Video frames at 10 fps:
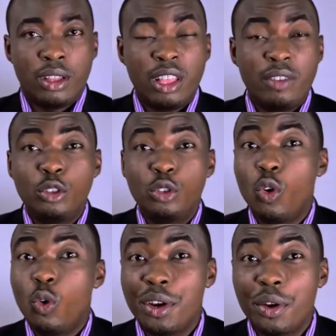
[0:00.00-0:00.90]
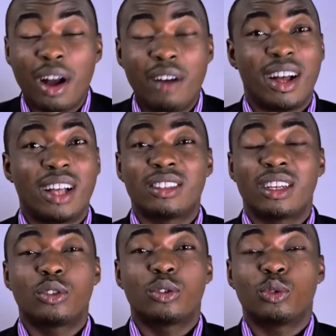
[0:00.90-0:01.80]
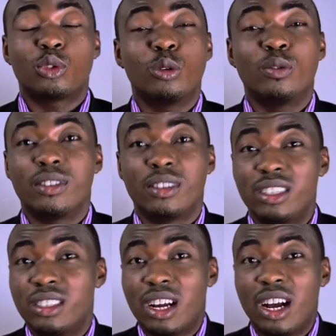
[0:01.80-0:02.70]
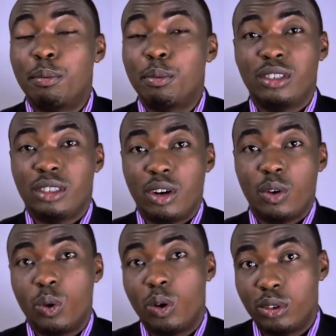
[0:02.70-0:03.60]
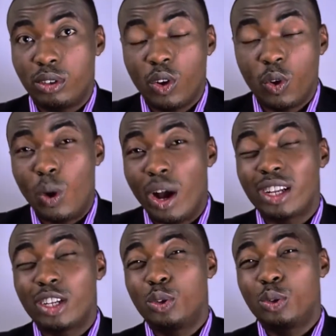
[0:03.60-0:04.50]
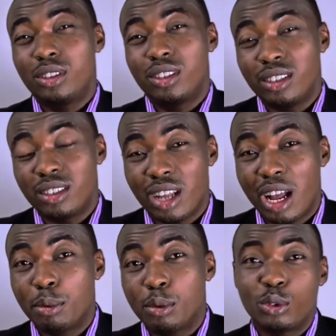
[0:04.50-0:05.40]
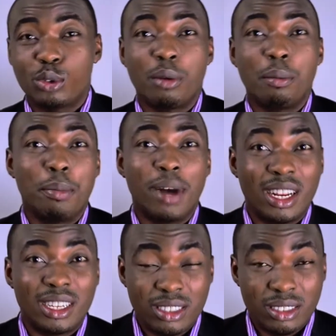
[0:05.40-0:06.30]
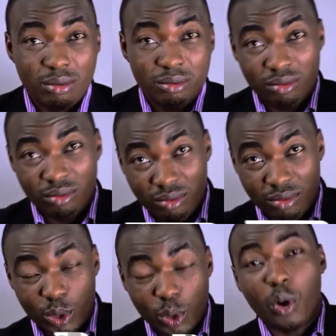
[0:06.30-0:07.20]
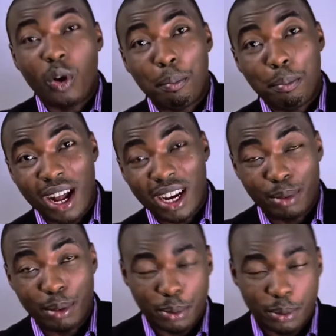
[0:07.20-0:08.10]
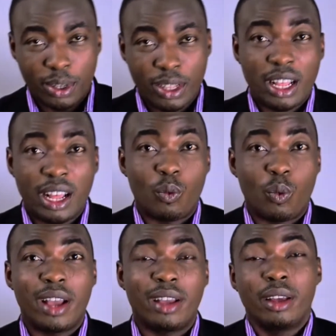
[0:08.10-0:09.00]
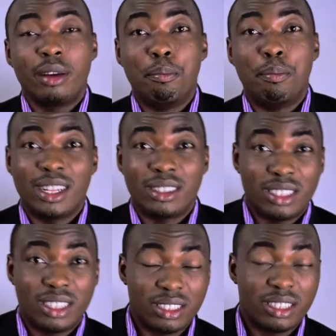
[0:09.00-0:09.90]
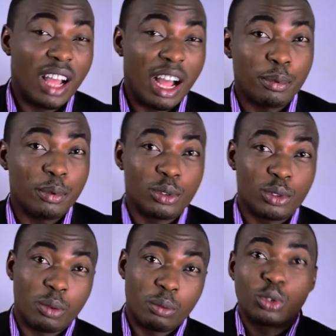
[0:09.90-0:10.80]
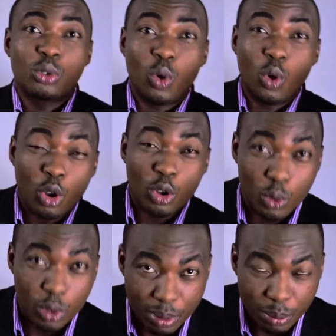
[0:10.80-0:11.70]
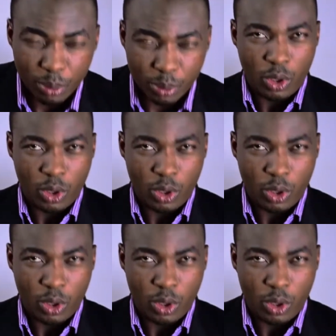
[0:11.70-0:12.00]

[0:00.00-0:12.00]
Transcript: Even though we don't have answers to some of the things that happen in our world, why good things happen to some so-called bad people, and why bad things happen to some so-called good people,